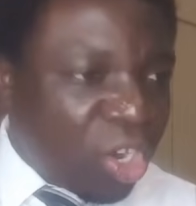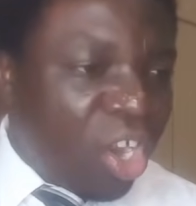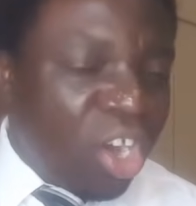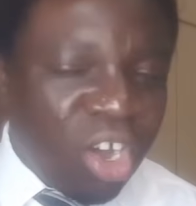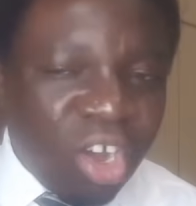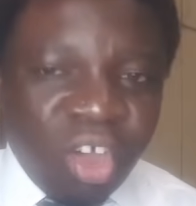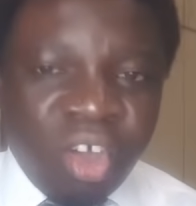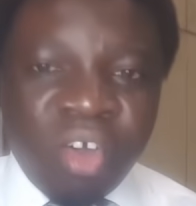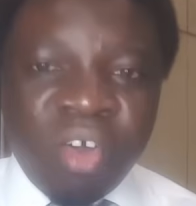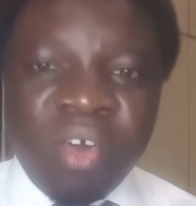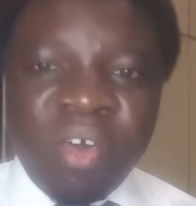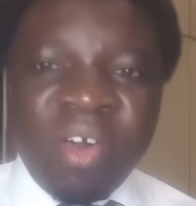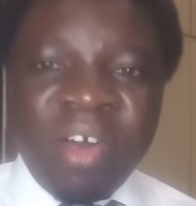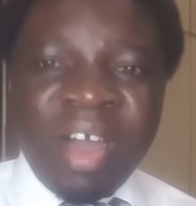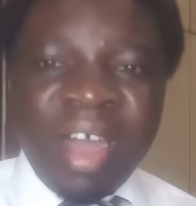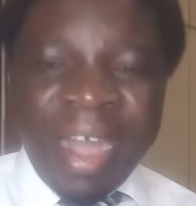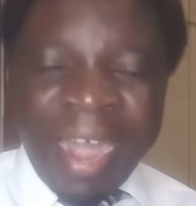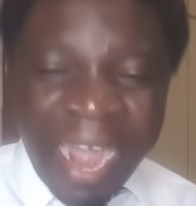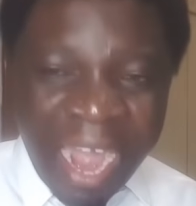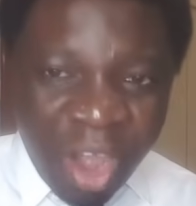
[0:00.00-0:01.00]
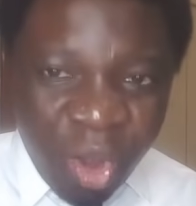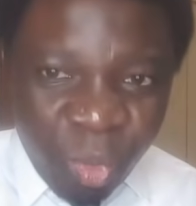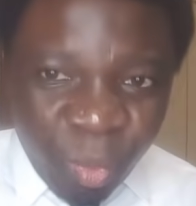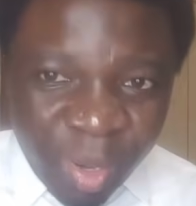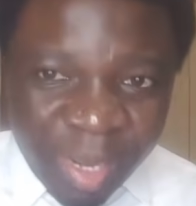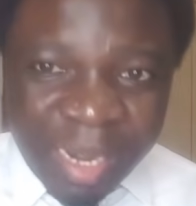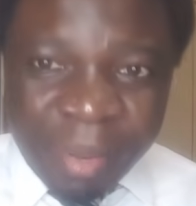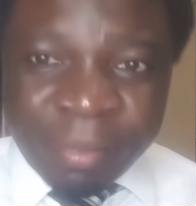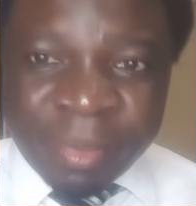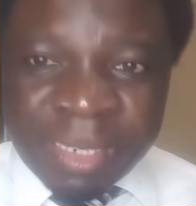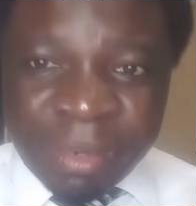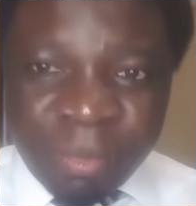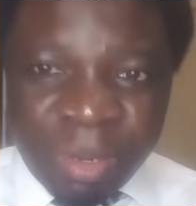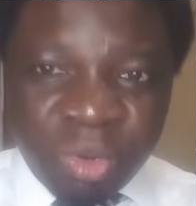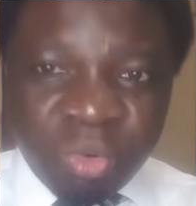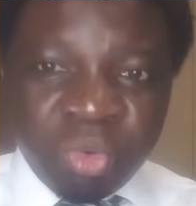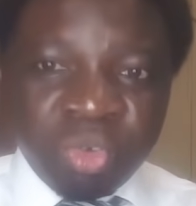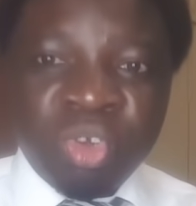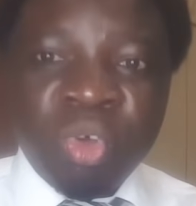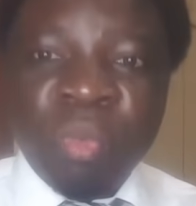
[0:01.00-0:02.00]
don't know how William
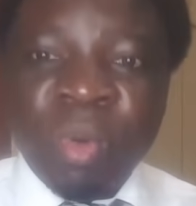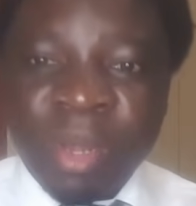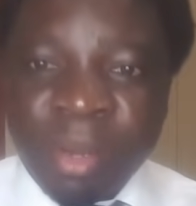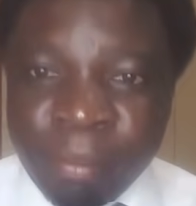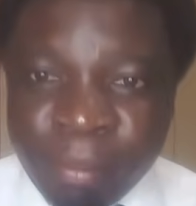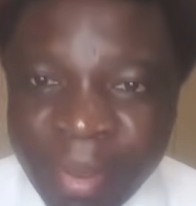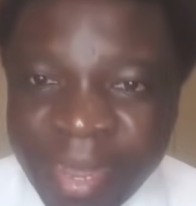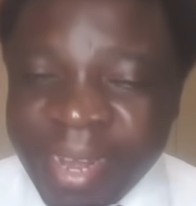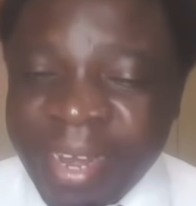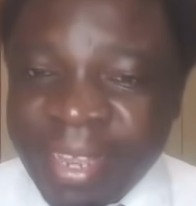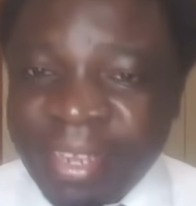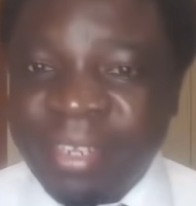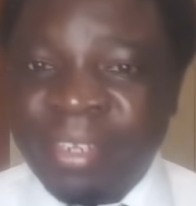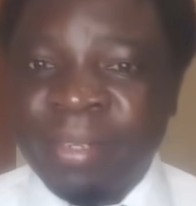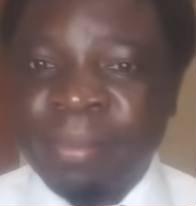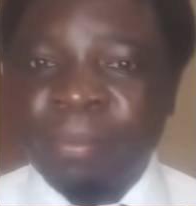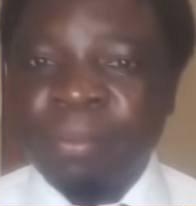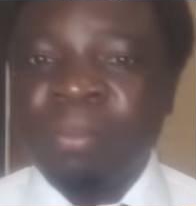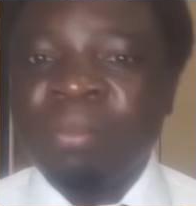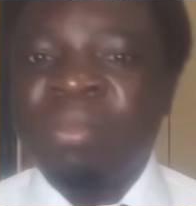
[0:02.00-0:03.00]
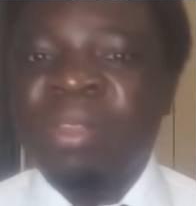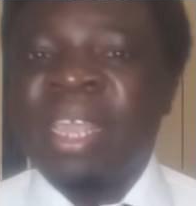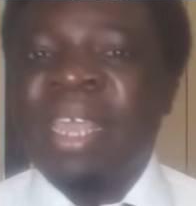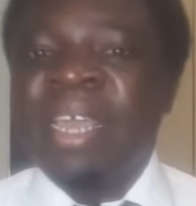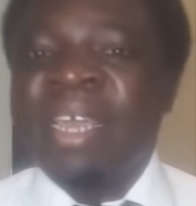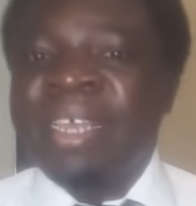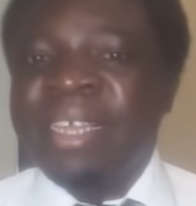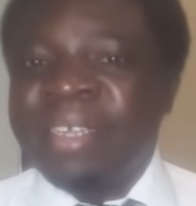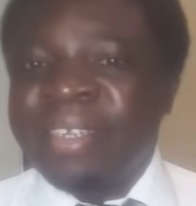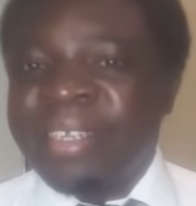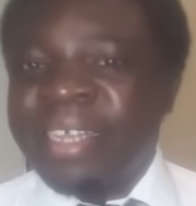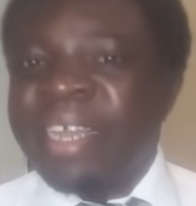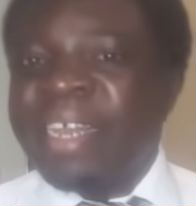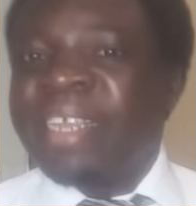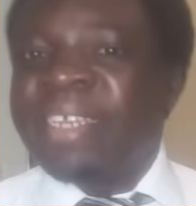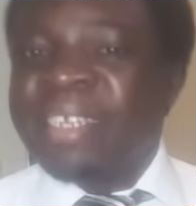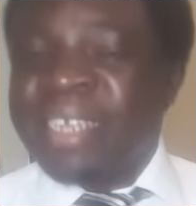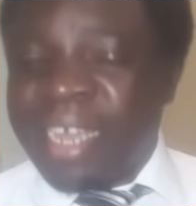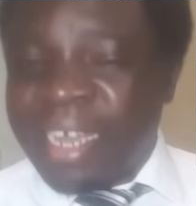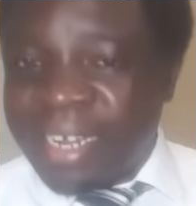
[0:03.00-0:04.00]
Samoei Ruto will manage, sell
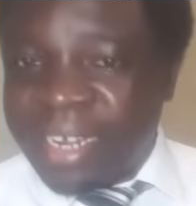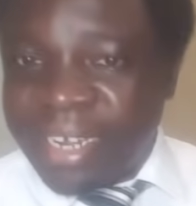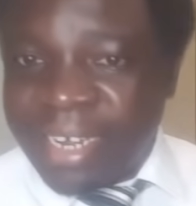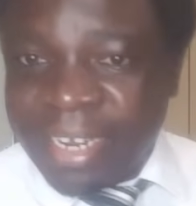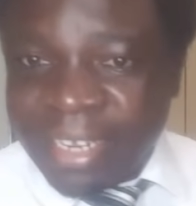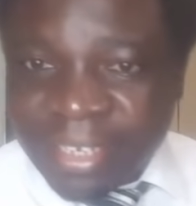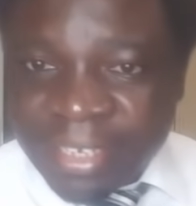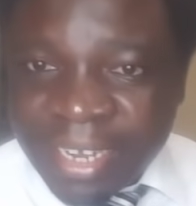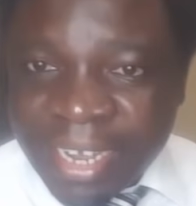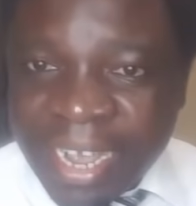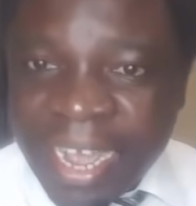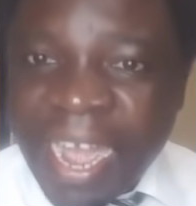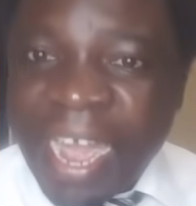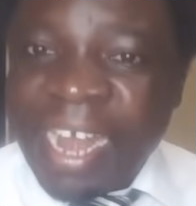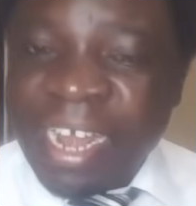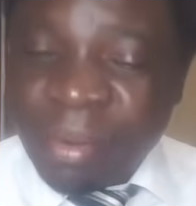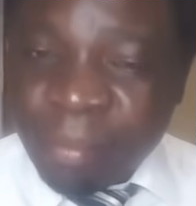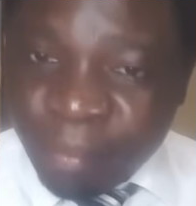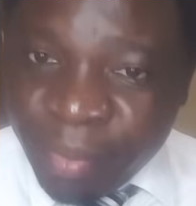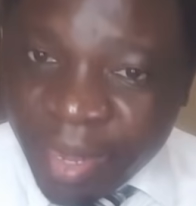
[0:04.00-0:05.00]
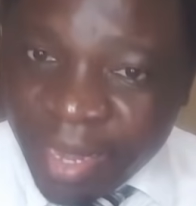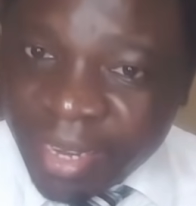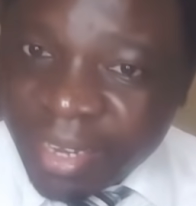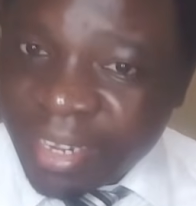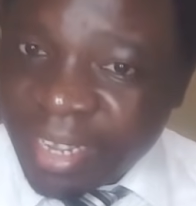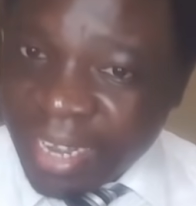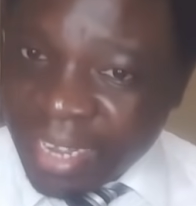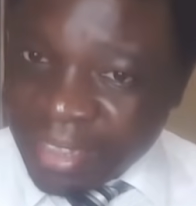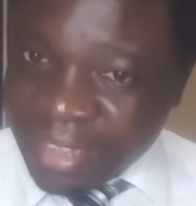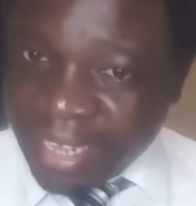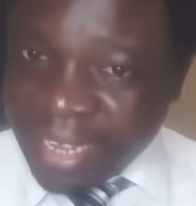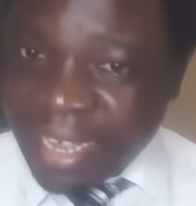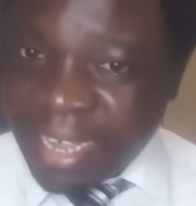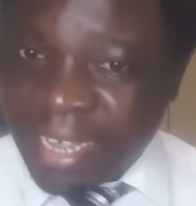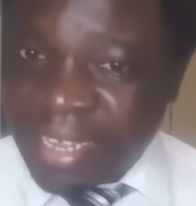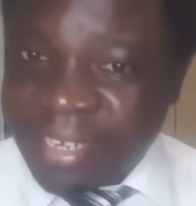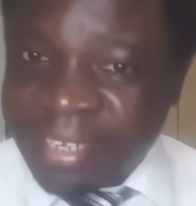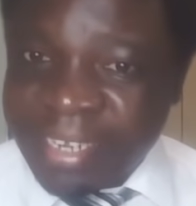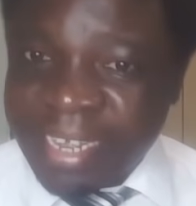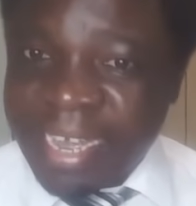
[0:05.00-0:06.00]
his candidature and paint other
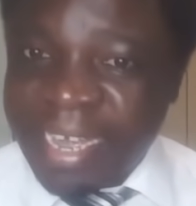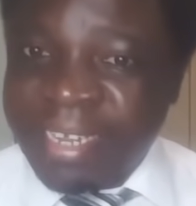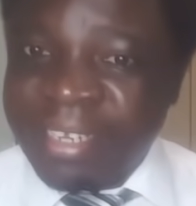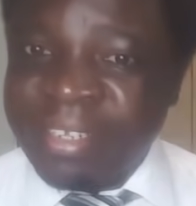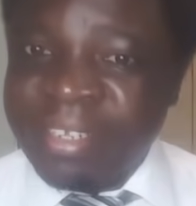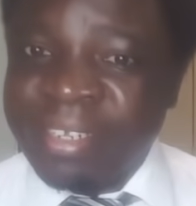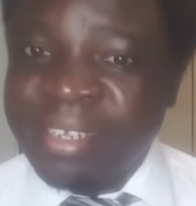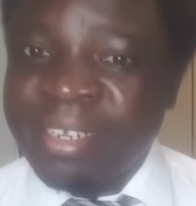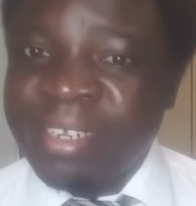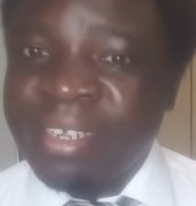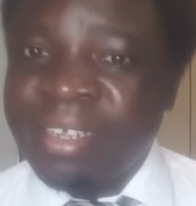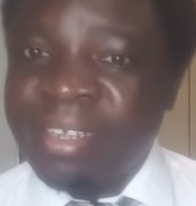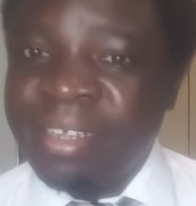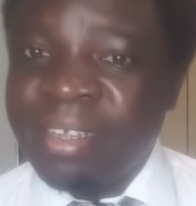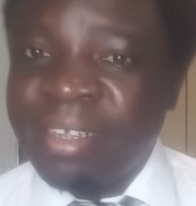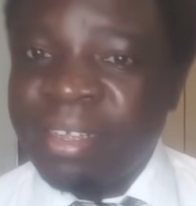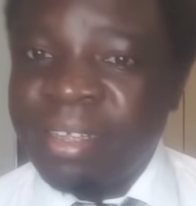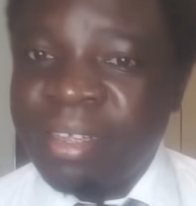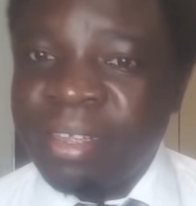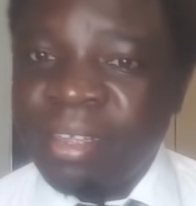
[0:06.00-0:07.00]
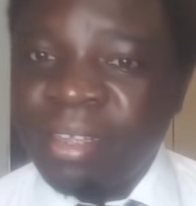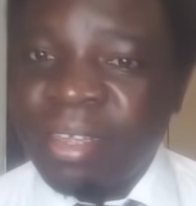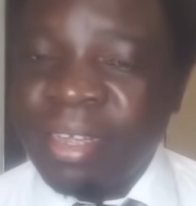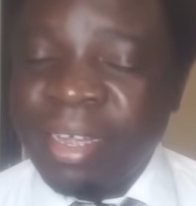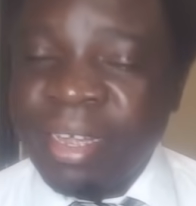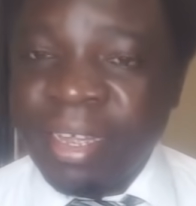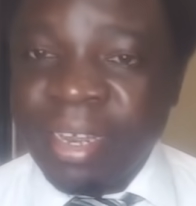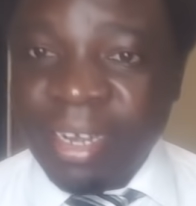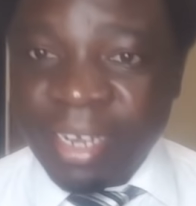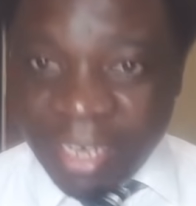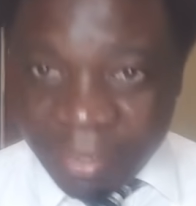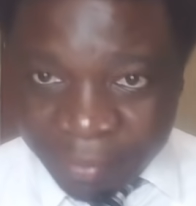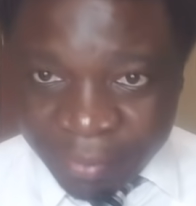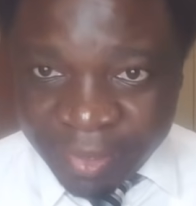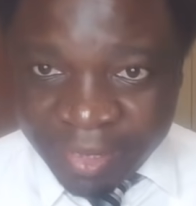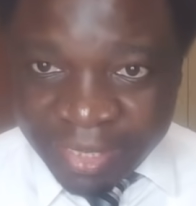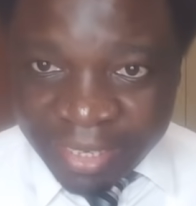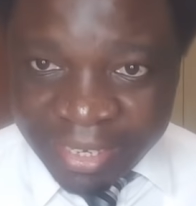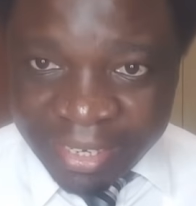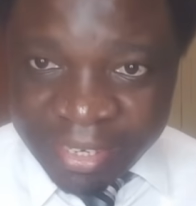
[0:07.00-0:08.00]
guys as deep
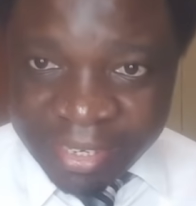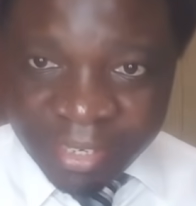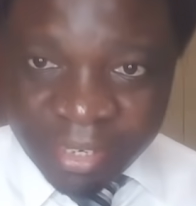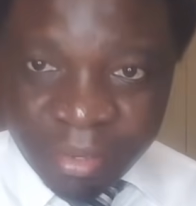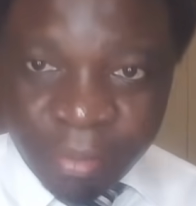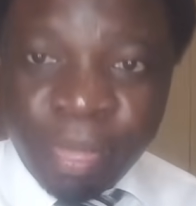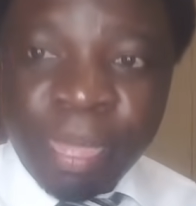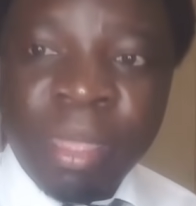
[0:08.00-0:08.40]
state